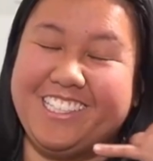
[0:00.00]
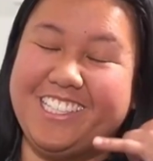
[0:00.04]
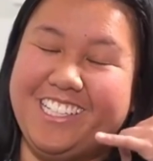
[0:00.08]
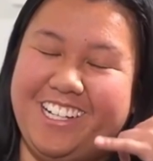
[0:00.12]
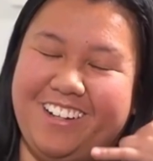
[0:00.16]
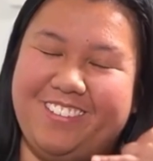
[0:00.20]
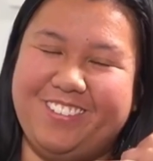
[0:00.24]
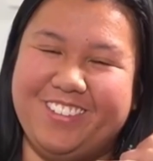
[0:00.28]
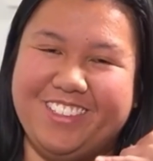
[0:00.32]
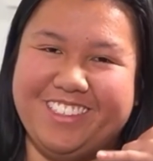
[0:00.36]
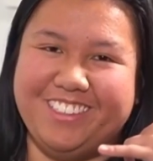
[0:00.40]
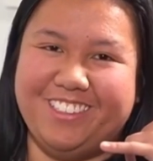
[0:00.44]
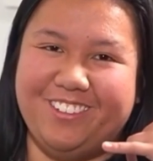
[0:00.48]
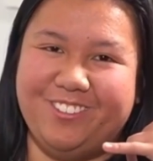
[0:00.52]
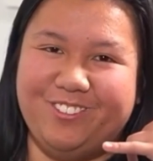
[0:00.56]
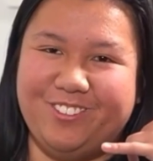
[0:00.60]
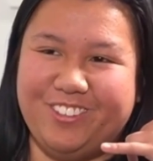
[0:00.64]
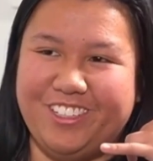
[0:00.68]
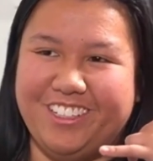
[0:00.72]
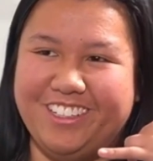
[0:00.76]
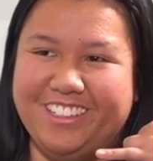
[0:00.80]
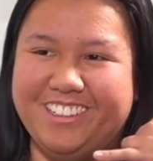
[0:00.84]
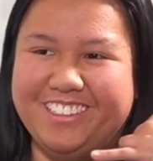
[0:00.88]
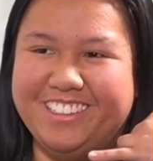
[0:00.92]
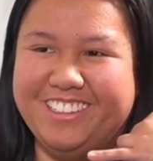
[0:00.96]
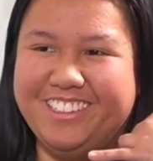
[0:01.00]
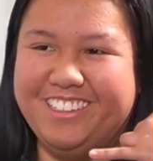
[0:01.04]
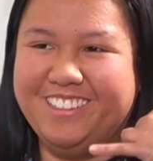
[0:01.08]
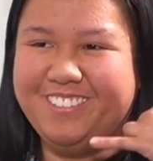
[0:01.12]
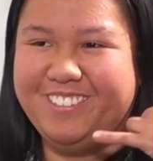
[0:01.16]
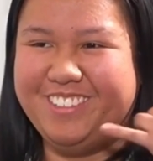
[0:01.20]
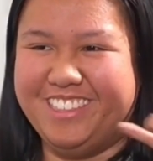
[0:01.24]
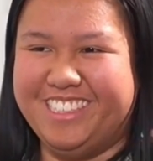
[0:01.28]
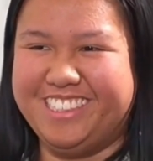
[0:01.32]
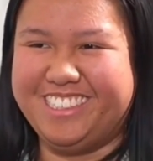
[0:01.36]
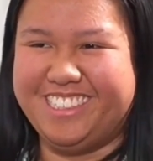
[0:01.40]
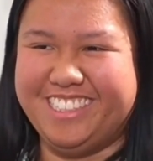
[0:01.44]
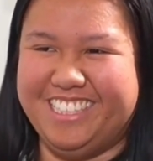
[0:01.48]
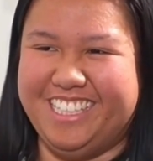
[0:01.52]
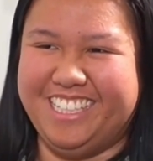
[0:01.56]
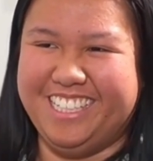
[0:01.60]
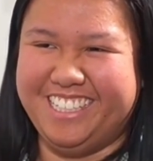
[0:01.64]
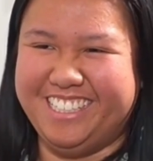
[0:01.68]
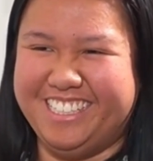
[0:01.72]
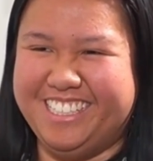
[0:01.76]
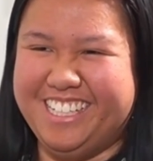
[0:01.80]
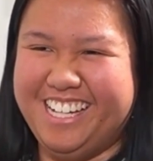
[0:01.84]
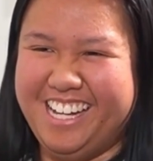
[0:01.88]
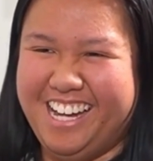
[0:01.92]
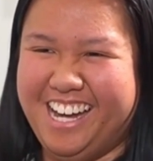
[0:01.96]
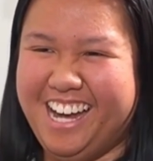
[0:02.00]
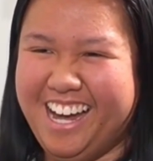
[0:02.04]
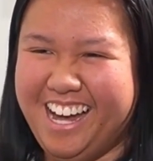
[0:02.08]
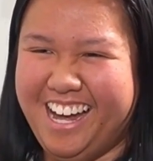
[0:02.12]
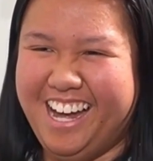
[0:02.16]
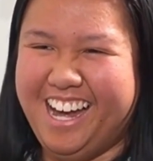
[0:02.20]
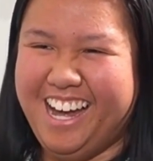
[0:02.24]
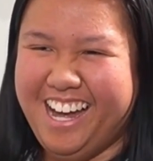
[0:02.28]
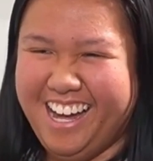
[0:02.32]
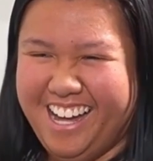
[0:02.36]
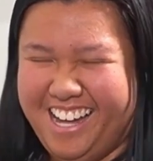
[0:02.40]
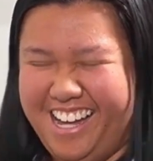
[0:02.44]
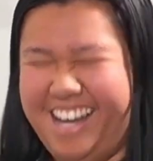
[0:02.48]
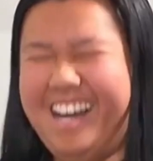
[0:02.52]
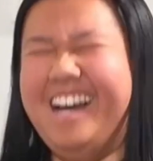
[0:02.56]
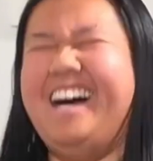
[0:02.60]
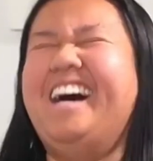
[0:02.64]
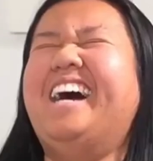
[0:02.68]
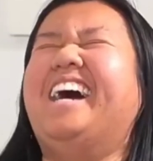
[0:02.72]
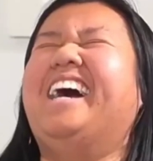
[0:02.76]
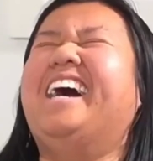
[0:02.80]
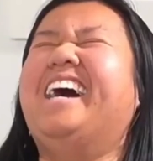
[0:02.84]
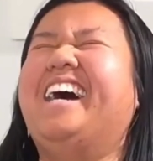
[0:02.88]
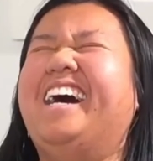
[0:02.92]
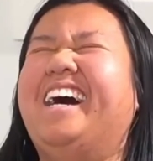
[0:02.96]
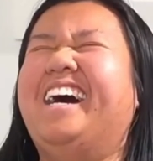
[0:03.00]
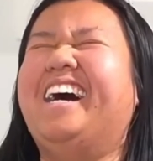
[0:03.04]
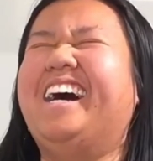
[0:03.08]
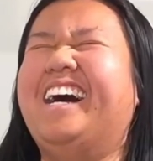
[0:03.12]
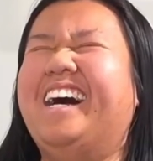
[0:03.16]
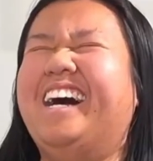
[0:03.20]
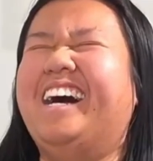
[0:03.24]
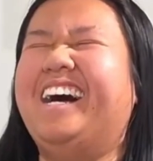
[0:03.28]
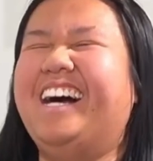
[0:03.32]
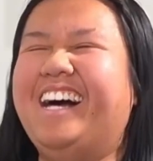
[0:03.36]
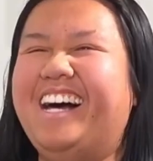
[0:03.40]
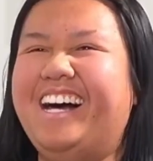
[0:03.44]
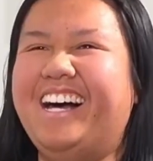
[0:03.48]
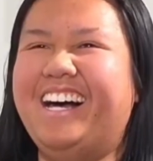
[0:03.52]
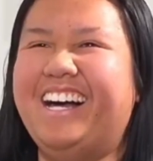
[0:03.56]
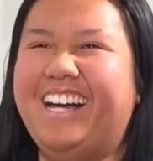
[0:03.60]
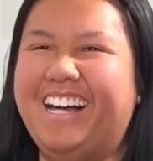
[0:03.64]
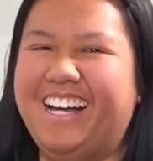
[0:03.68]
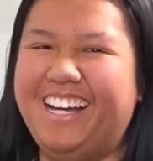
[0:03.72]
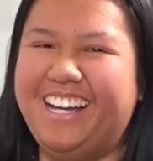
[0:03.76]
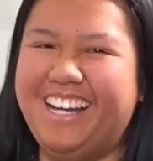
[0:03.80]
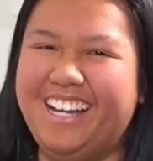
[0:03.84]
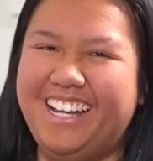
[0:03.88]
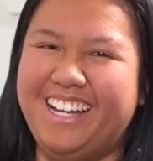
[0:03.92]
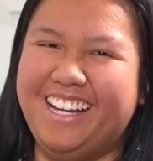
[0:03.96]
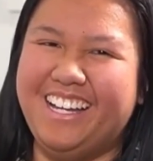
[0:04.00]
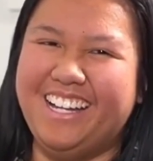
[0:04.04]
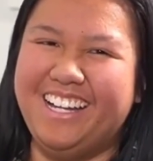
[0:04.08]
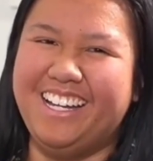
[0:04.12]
copied the phone. What a stand. I, I love I love that he's petty.